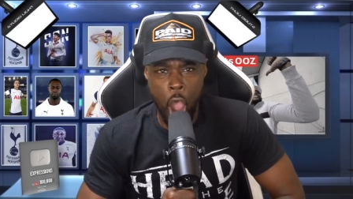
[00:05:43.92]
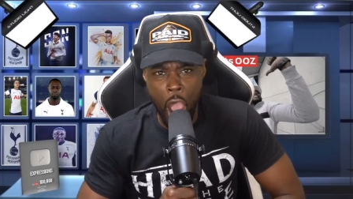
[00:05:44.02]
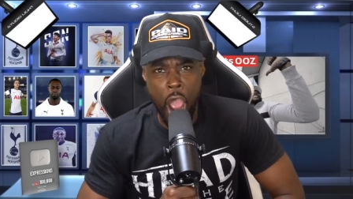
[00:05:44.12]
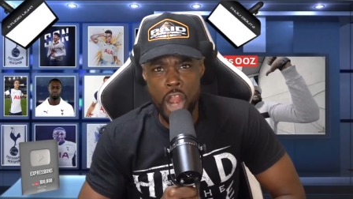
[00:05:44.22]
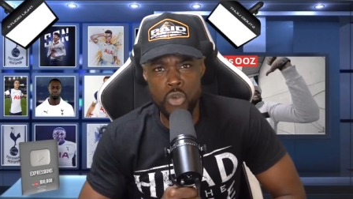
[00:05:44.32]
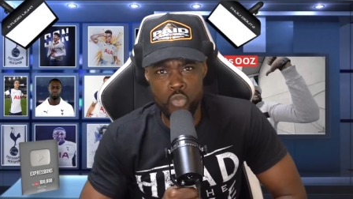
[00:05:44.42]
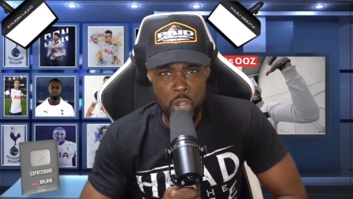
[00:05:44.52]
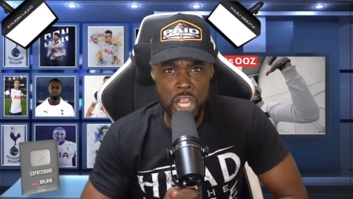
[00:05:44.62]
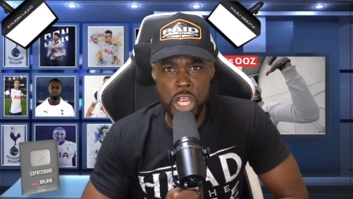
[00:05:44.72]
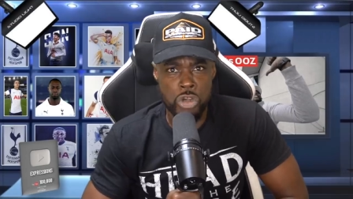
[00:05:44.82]
And
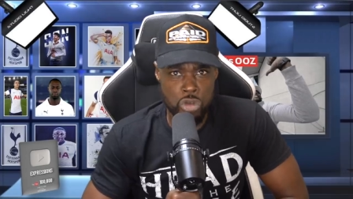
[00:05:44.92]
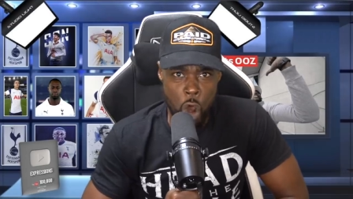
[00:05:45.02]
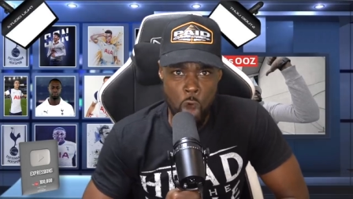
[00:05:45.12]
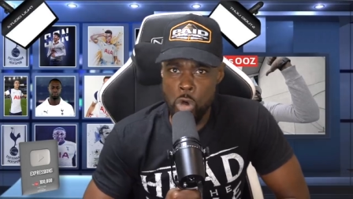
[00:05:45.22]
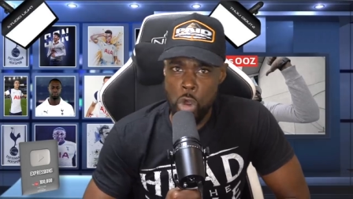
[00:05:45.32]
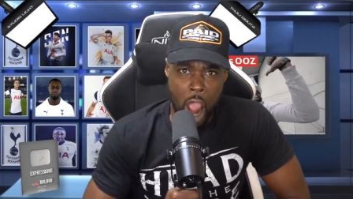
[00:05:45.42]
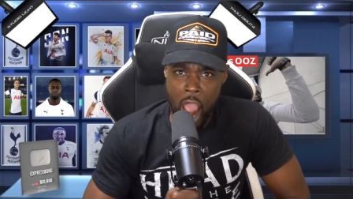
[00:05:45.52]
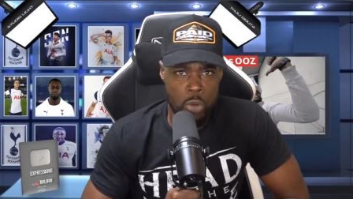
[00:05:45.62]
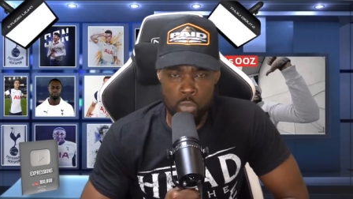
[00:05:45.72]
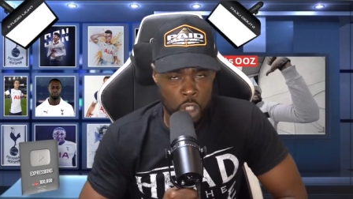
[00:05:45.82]
we know,
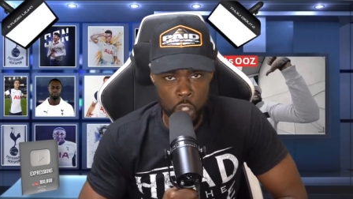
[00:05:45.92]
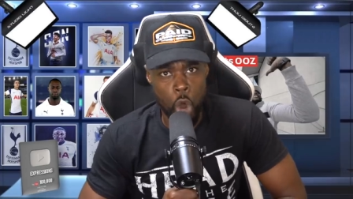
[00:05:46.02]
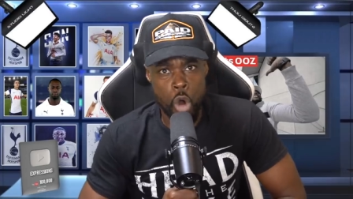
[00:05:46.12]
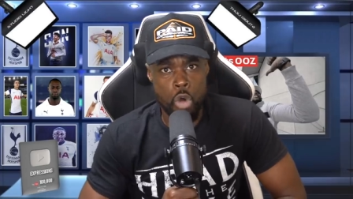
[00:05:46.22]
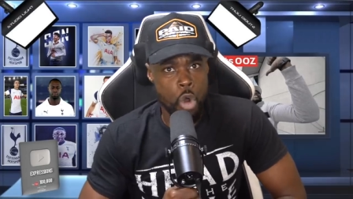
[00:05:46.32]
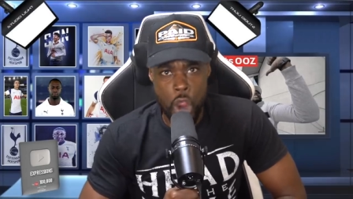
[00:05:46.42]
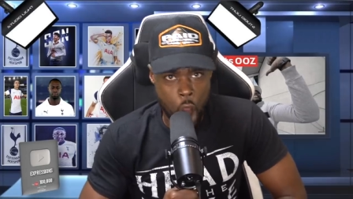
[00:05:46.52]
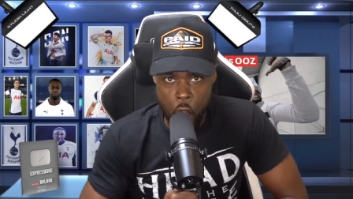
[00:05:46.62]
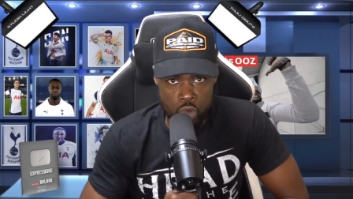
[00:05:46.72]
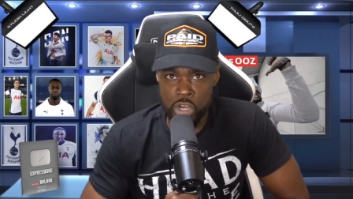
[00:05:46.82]
and we show,
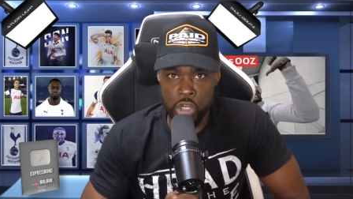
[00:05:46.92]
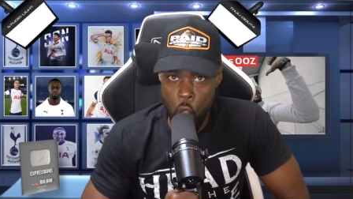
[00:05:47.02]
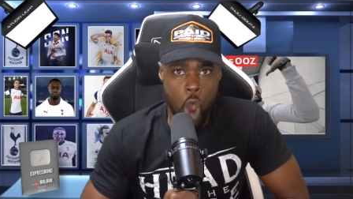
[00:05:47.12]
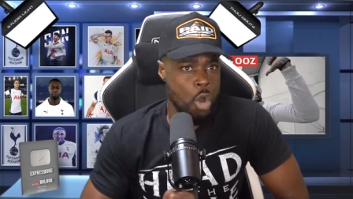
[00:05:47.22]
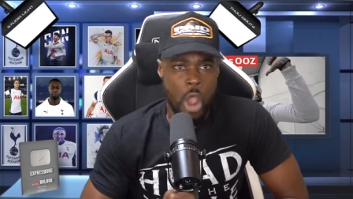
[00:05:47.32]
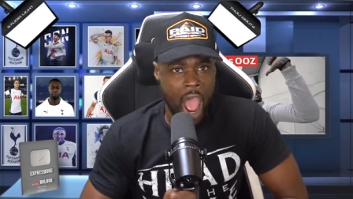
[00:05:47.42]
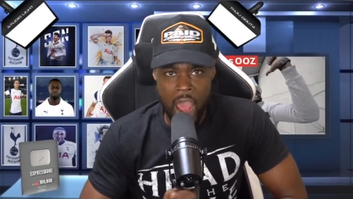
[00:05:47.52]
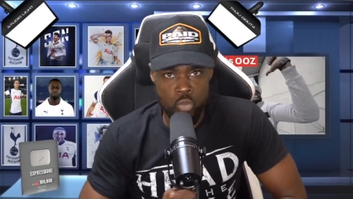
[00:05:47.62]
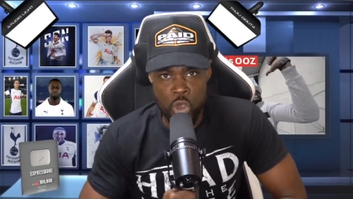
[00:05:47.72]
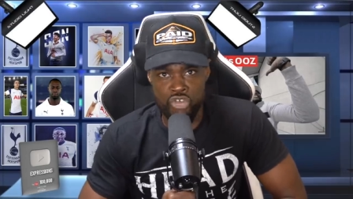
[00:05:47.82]
and we show,
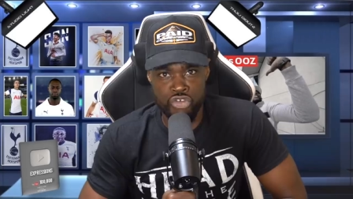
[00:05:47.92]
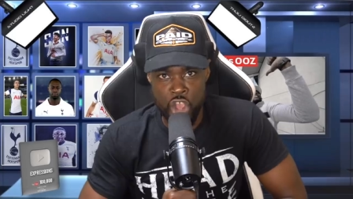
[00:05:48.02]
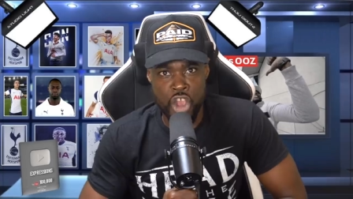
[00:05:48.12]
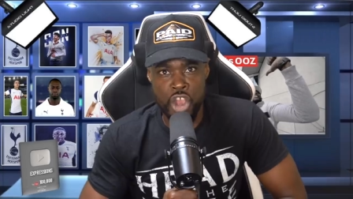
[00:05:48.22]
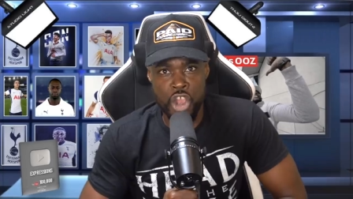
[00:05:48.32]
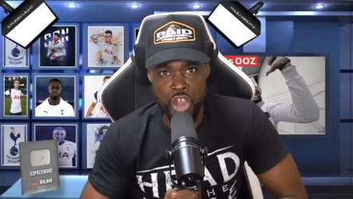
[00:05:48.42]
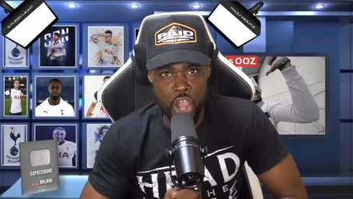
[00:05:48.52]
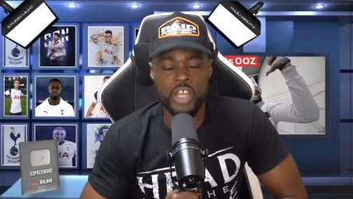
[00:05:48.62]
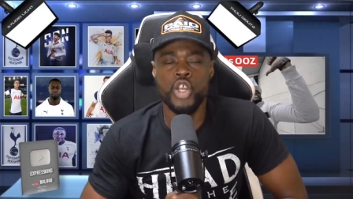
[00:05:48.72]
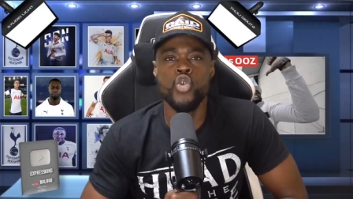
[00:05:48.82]
and we see
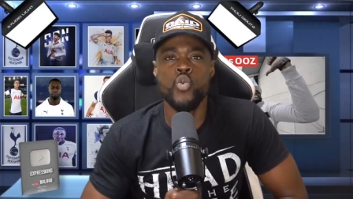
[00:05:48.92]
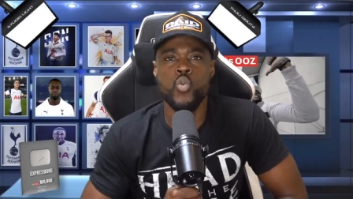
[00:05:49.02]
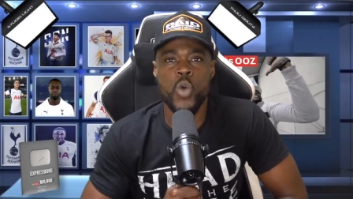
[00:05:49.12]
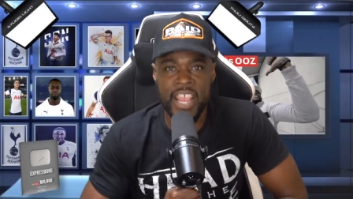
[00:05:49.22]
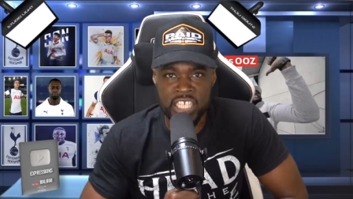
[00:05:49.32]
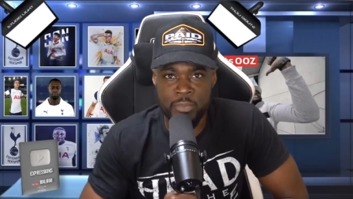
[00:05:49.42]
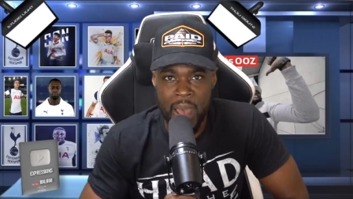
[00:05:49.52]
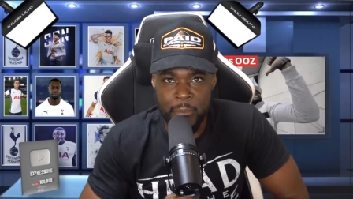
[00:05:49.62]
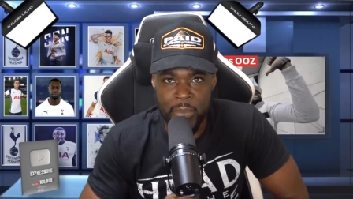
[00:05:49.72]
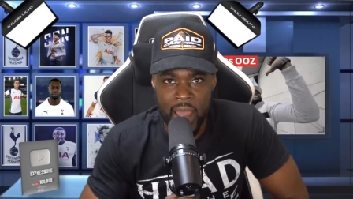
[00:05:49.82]
it. You waste,
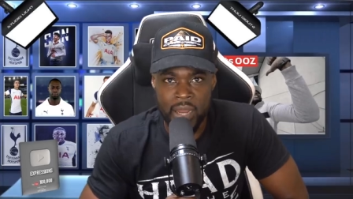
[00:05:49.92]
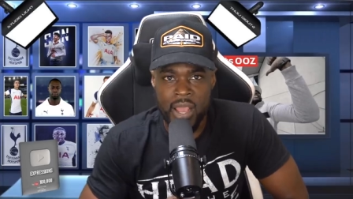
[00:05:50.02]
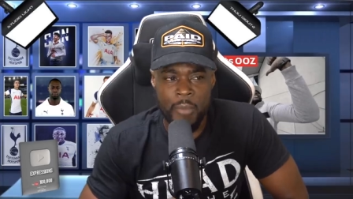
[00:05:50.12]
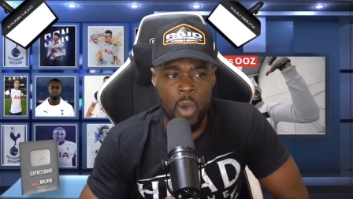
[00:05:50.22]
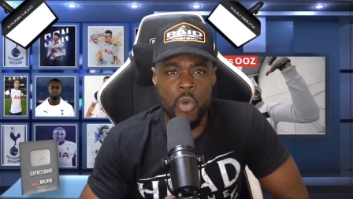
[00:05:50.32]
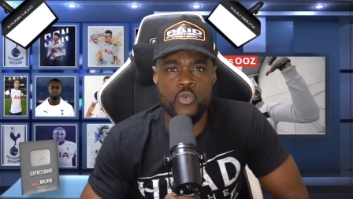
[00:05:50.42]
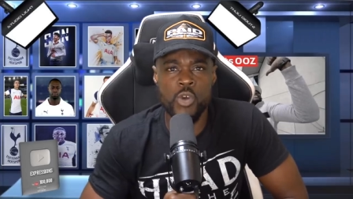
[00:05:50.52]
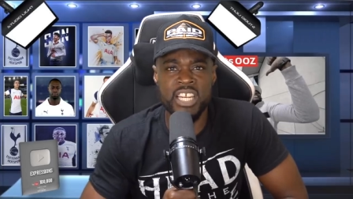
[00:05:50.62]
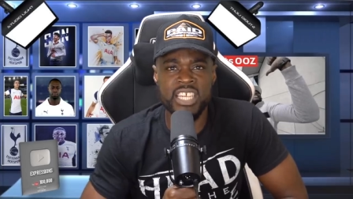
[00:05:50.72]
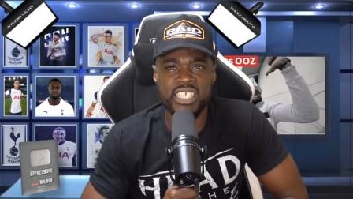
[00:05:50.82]
man, blood. But we're
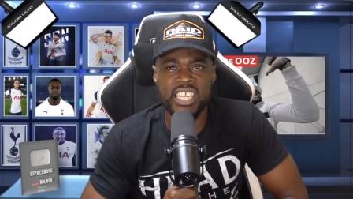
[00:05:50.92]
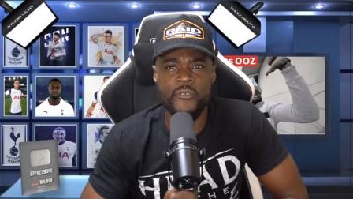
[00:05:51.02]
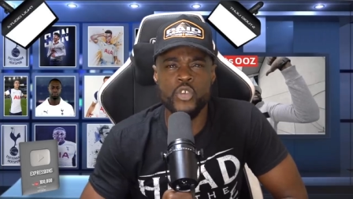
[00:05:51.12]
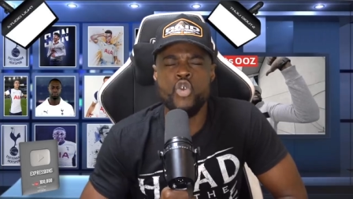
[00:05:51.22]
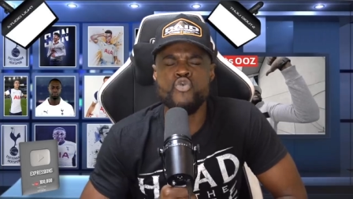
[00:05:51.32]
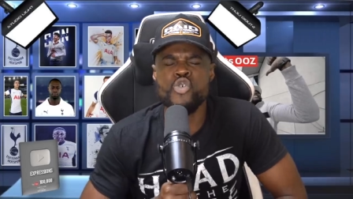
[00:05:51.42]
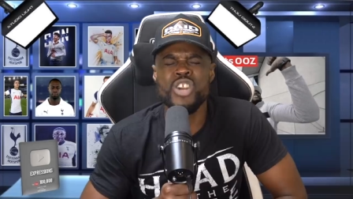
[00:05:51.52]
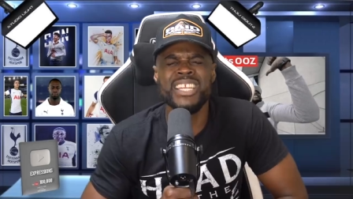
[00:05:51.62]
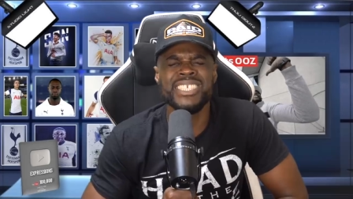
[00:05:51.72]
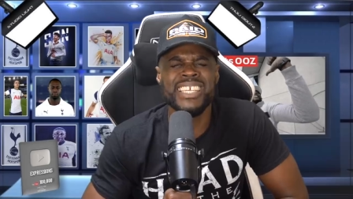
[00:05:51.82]
all in this together. You're all
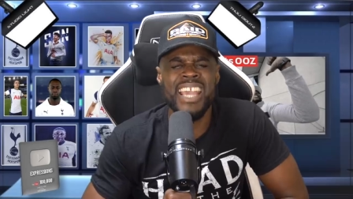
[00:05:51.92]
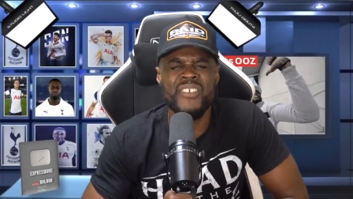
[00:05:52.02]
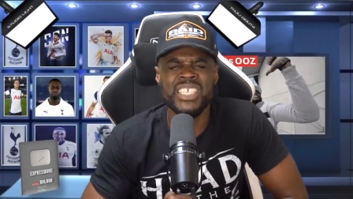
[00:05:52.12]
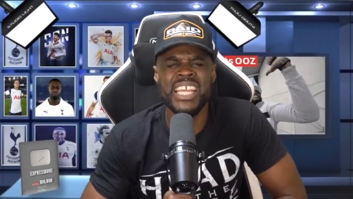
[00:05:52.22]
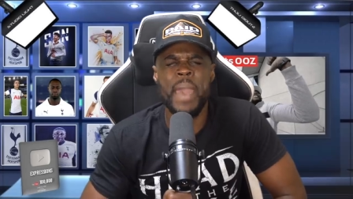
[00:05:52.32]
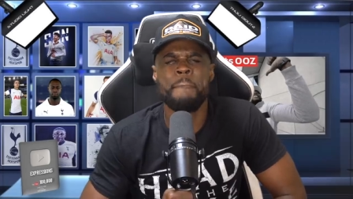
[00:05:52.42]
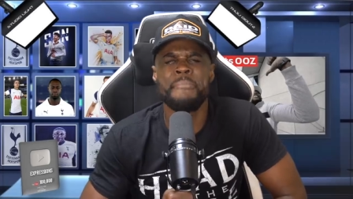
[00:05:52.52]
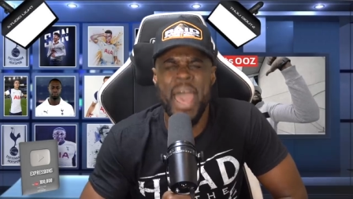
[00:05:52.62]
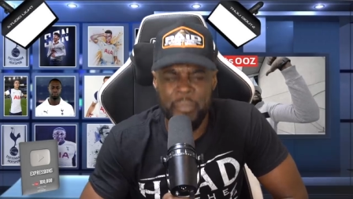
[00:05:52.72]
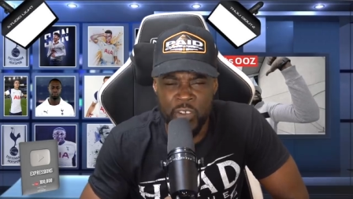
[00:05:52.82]
in this together to get
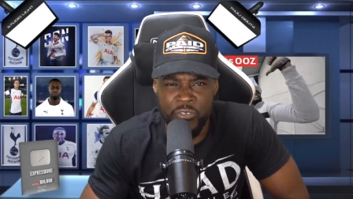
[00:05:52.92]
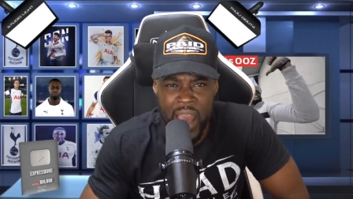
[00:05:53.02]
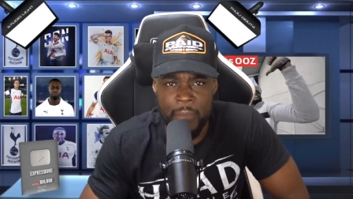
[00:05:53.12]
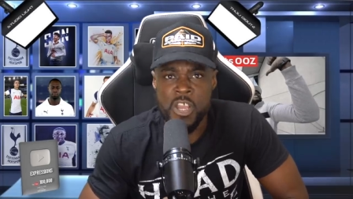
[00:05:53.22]
peppered, fam.